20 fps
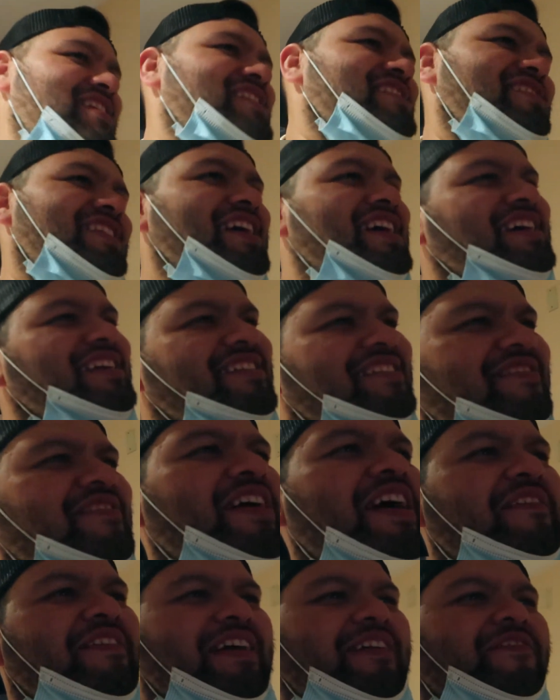Like we
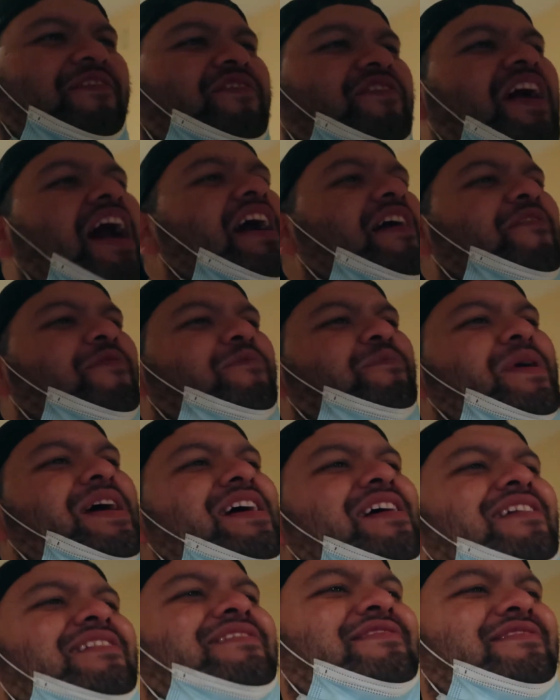have like five
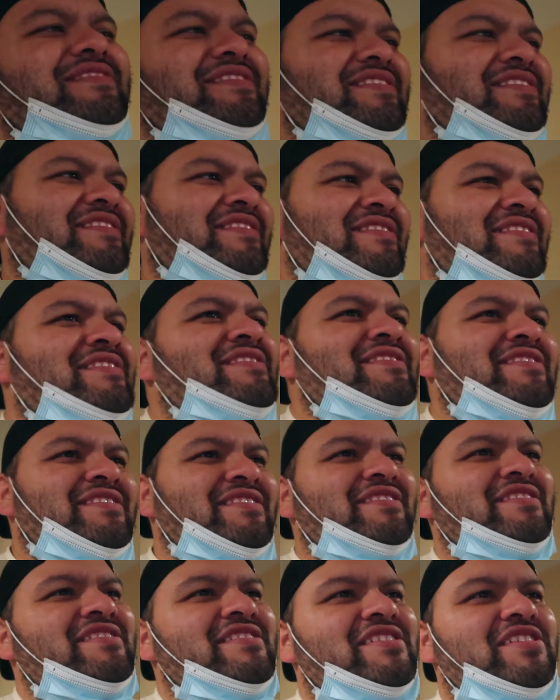beds,
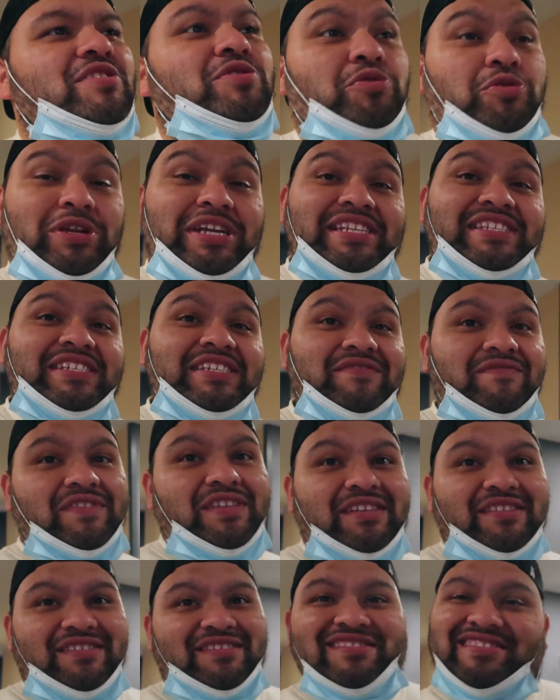three
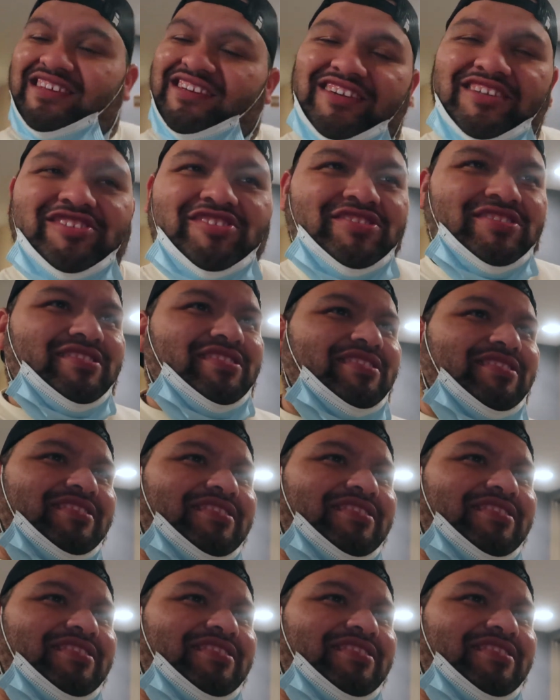TVs, kitchen.